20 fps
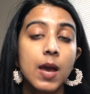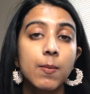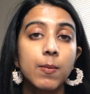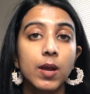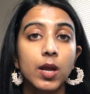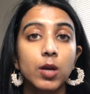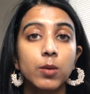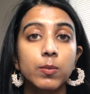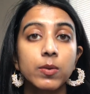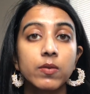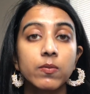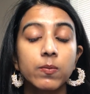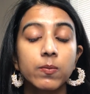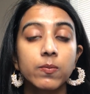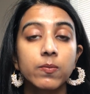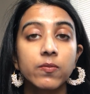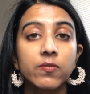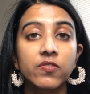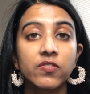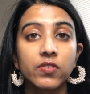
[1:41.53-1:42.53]
paraben
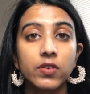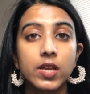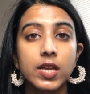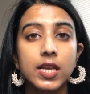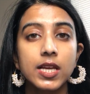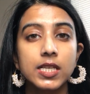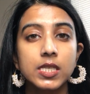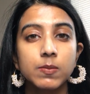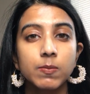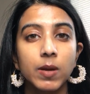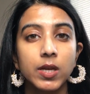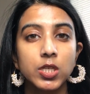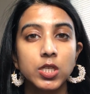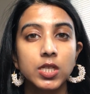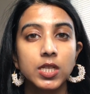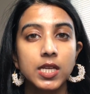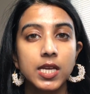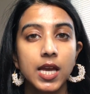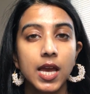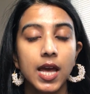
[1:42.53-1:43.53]
free,
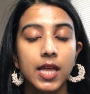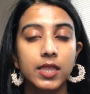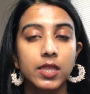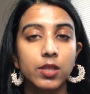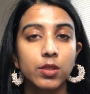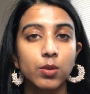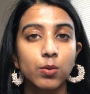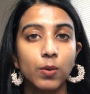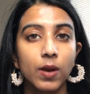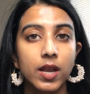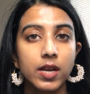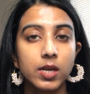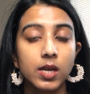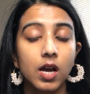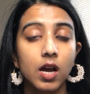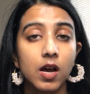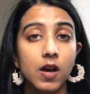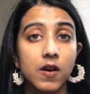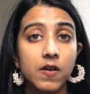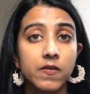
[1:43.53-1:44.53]
especially at the threat
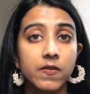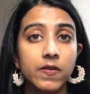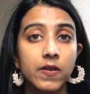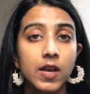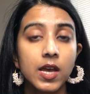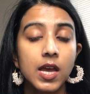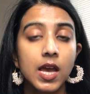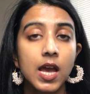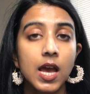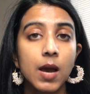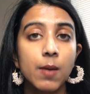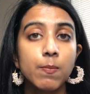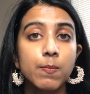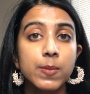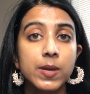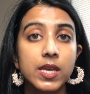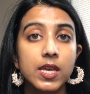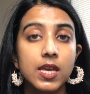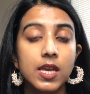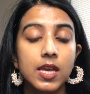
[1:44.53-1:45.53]
of
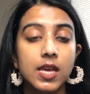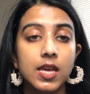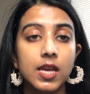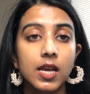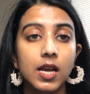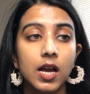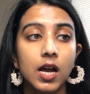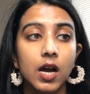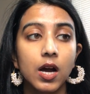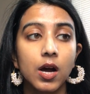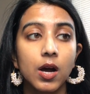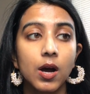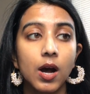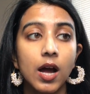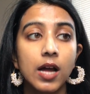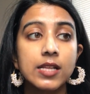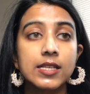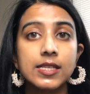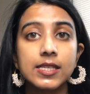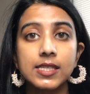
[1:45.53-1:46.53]
being
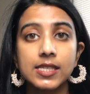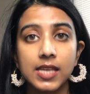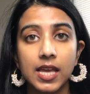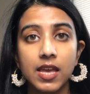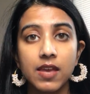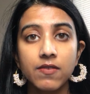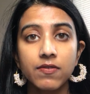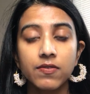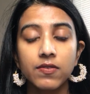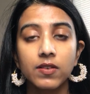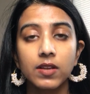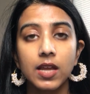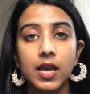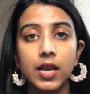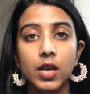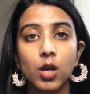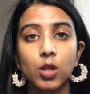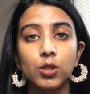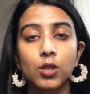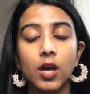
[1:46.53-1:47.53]
unsafe.
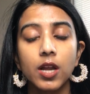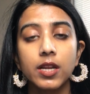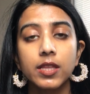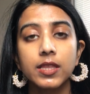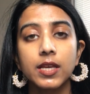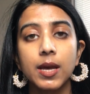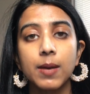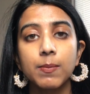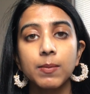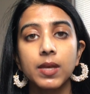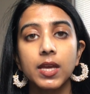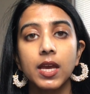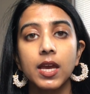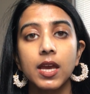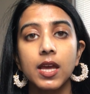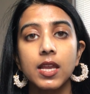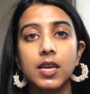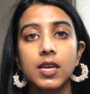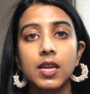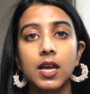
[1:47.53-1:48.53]
Like, a lot of them
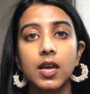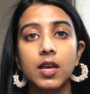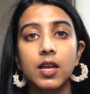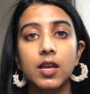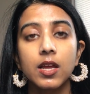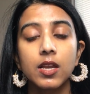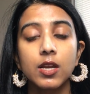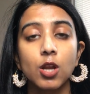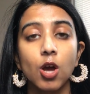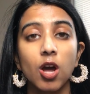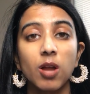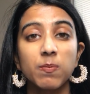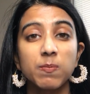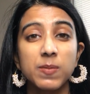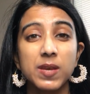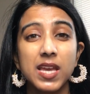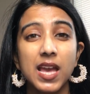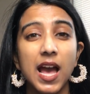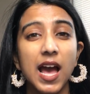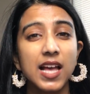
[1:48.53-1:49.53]
can not
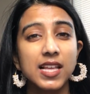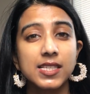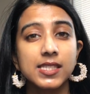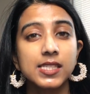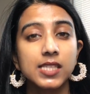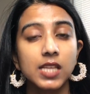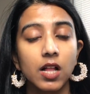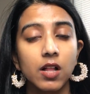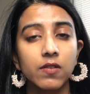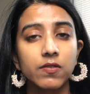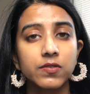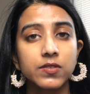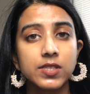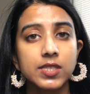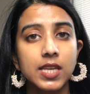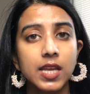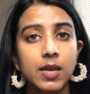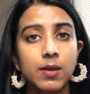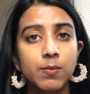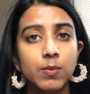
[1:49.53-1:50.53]
be as
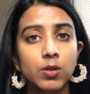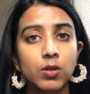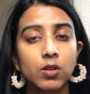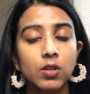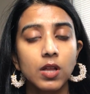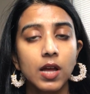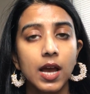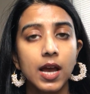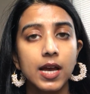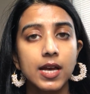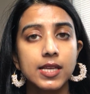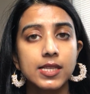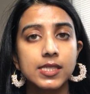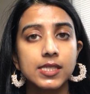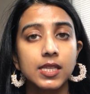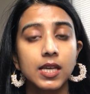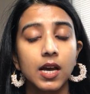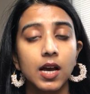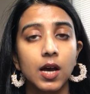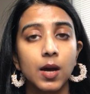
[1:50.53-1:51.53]
self-stable
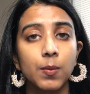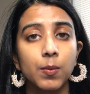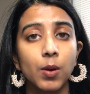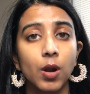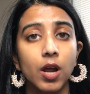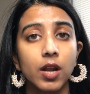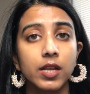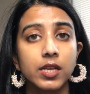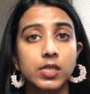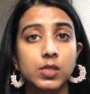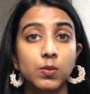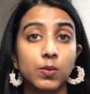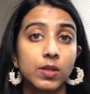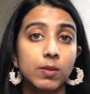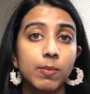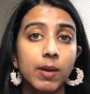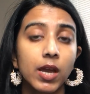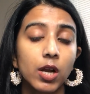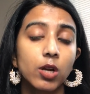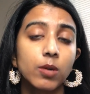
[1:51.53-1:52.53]
as products with
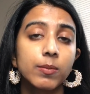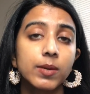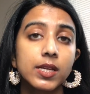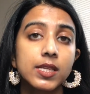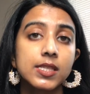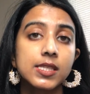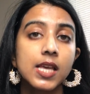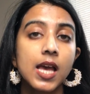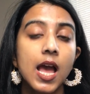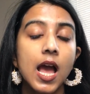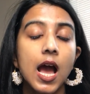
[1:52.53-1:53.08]
parabens.